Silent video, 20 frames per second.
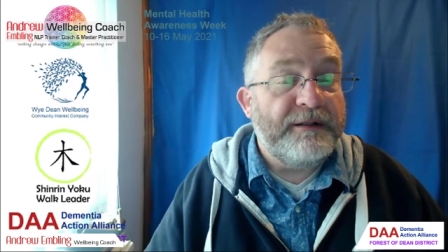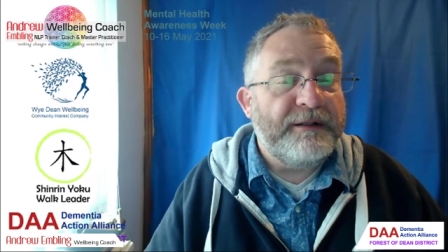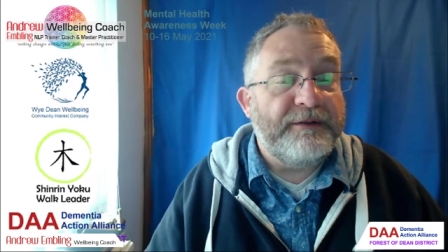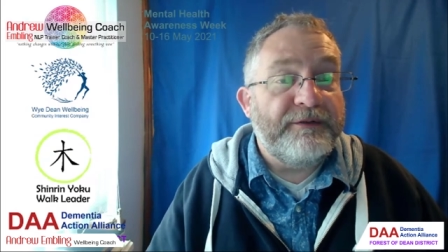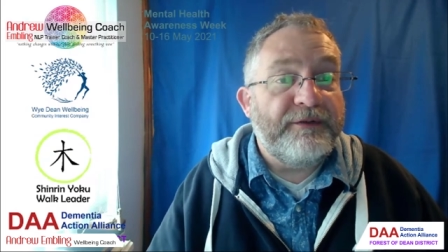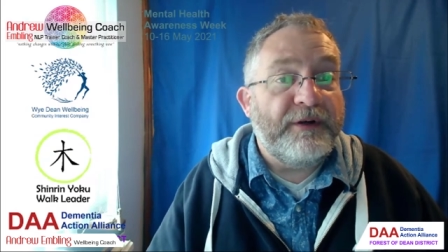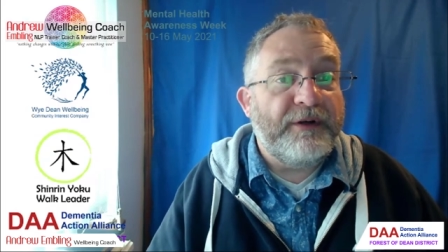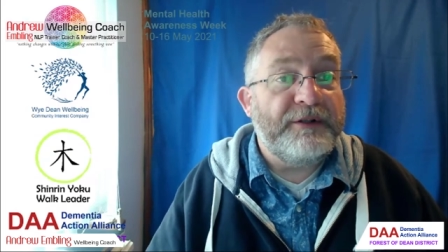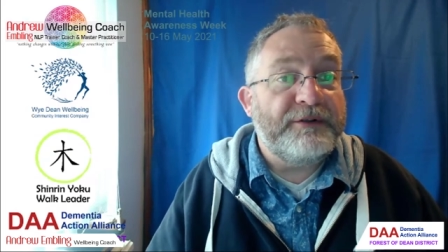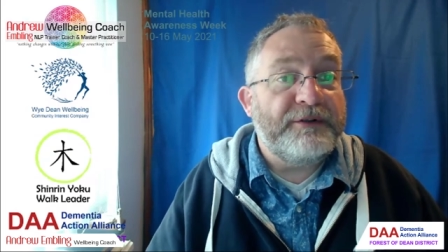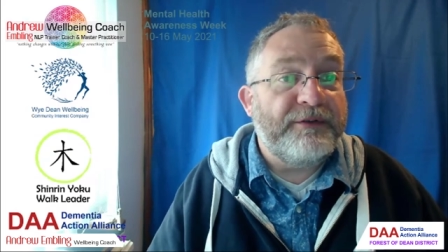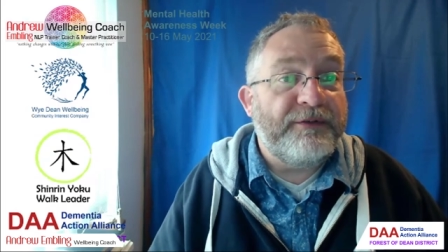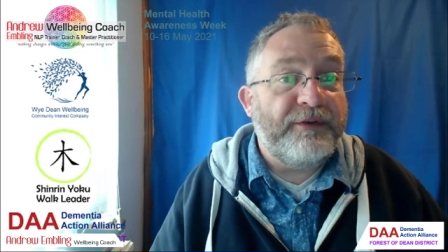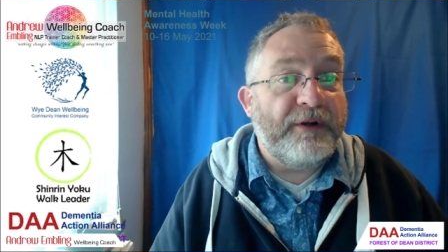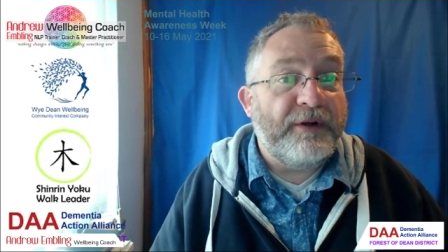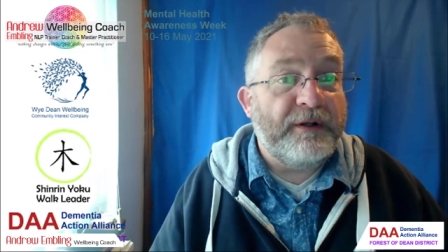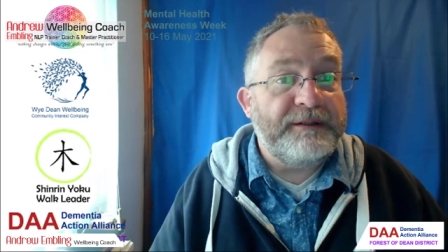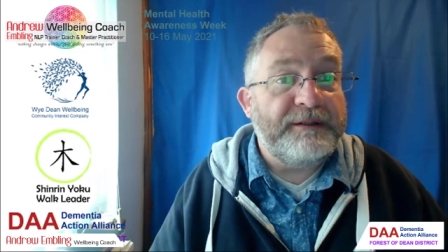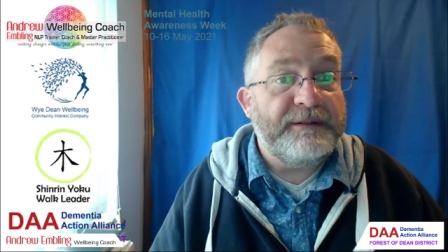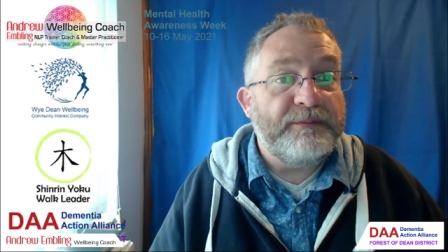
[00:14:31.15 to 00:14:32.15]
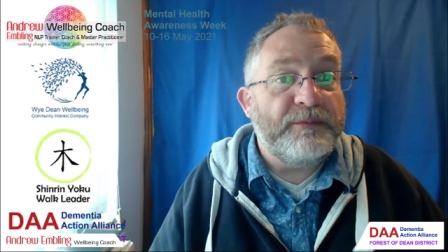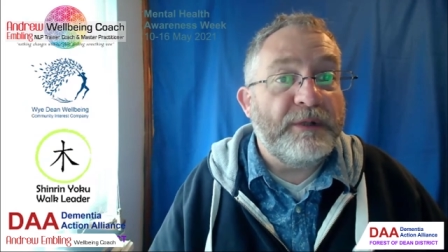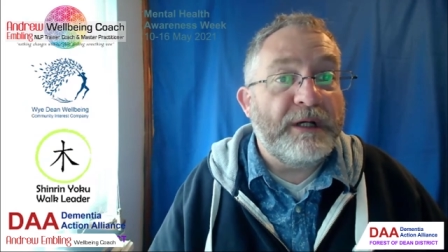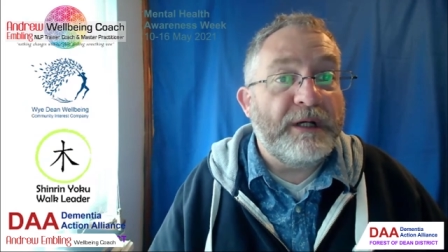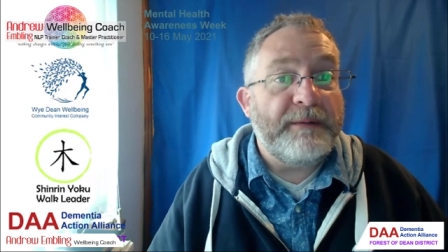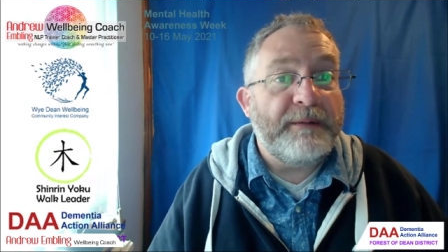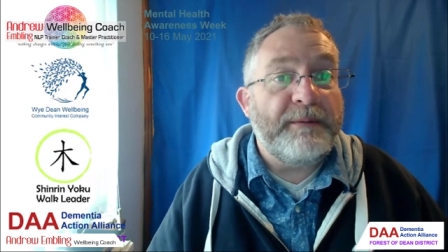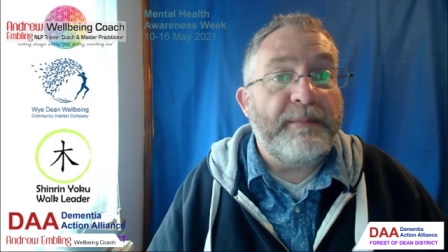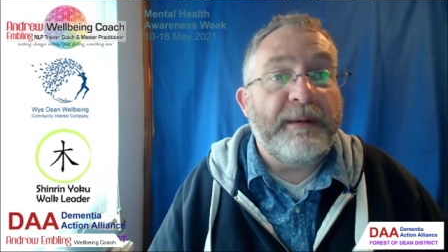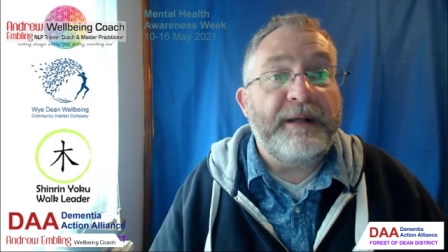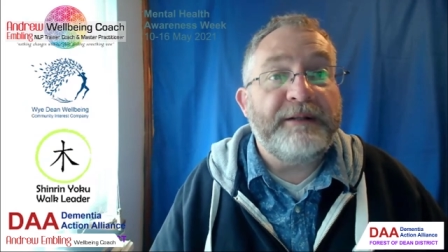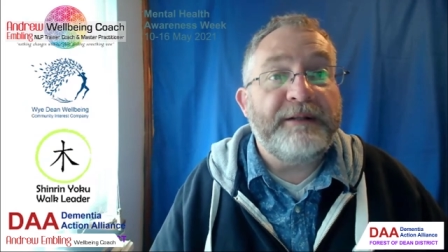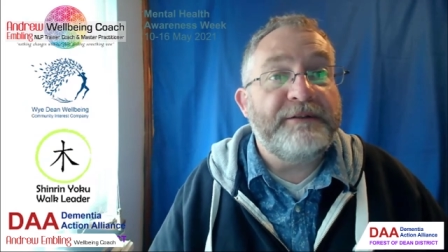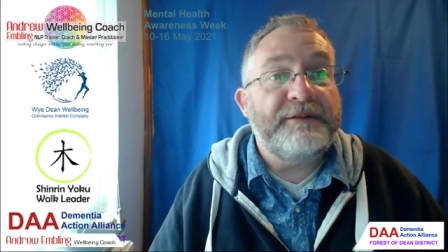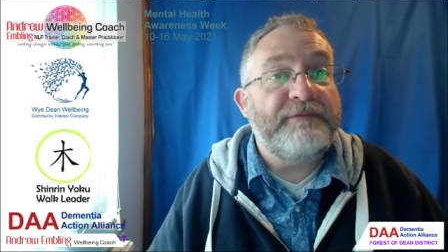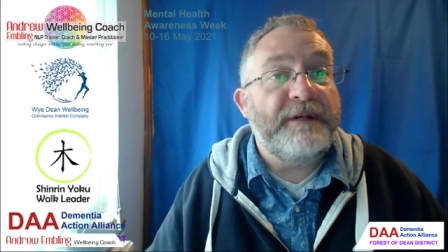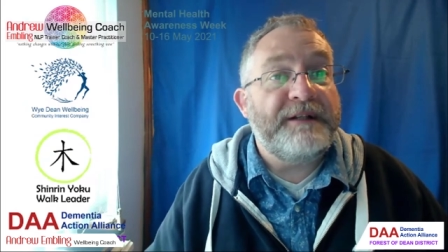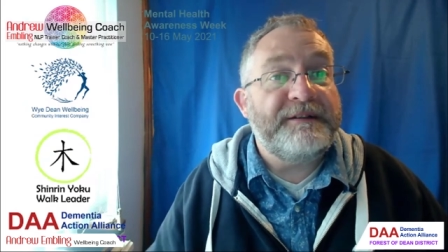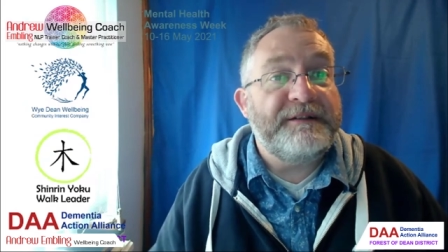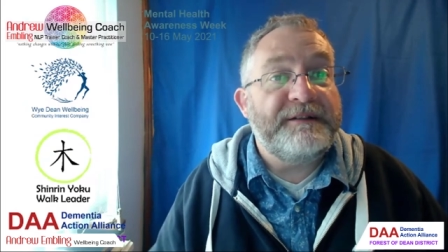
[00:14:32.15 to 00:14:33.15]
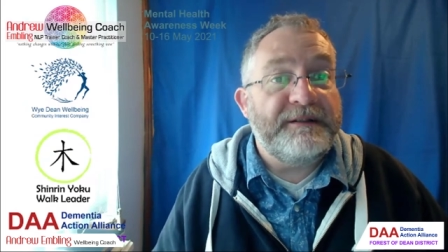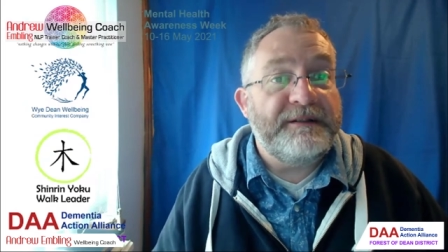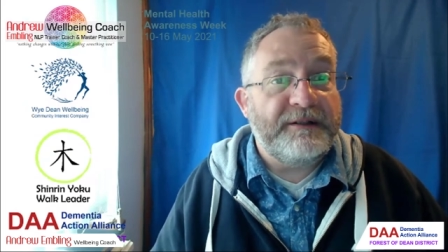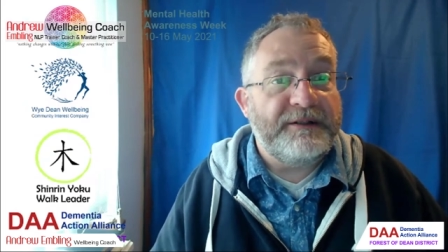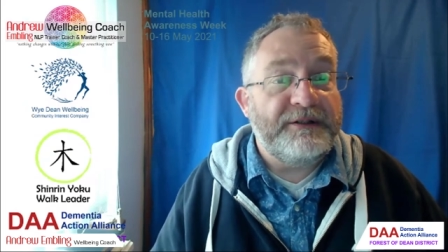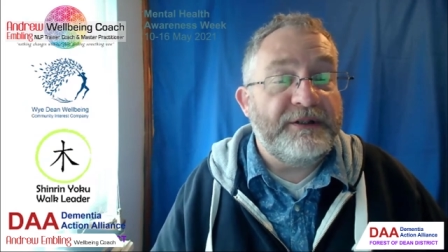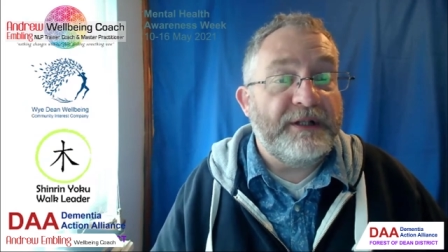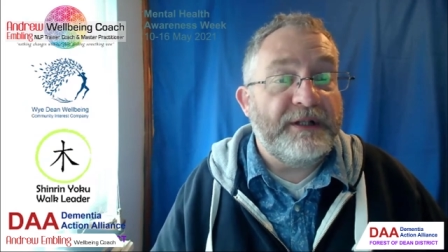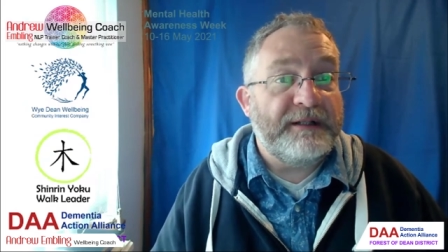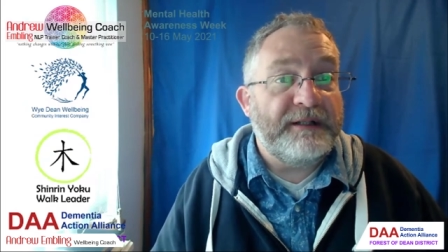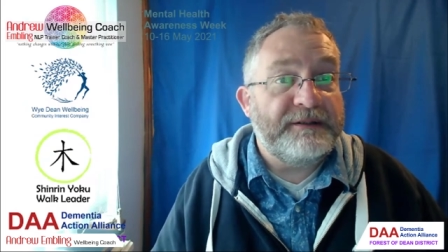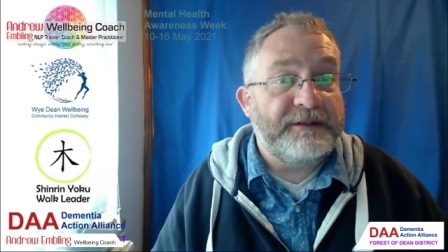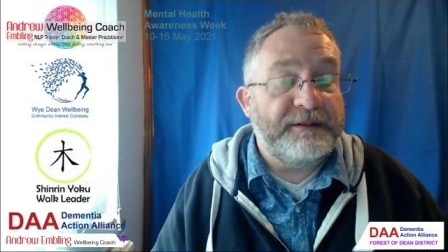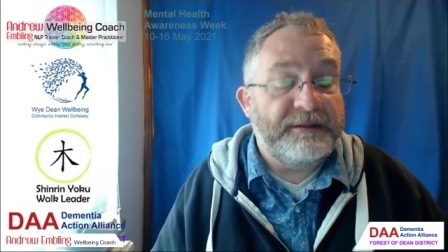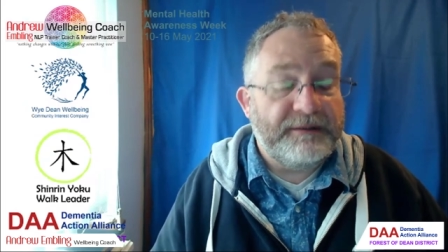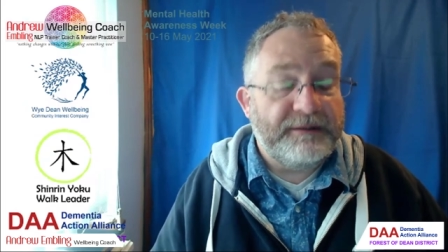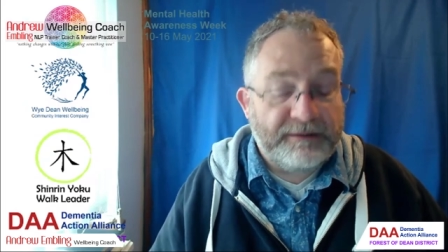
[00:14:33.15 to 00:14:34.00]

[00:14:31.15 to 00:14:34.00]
fight or flight, and we're coming back to rest and digest.